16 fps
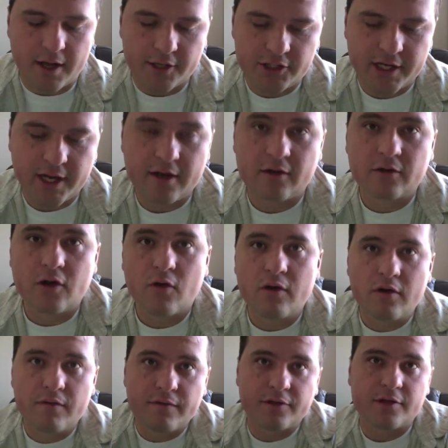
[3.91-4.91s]
channel going
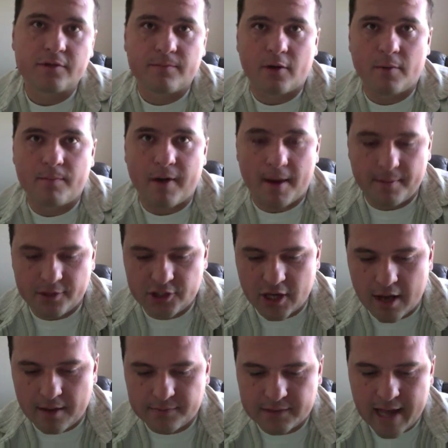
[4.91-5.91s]
over the Obama
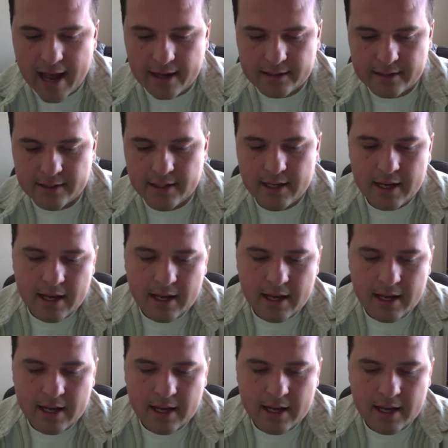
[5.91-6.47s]
Jobs Act.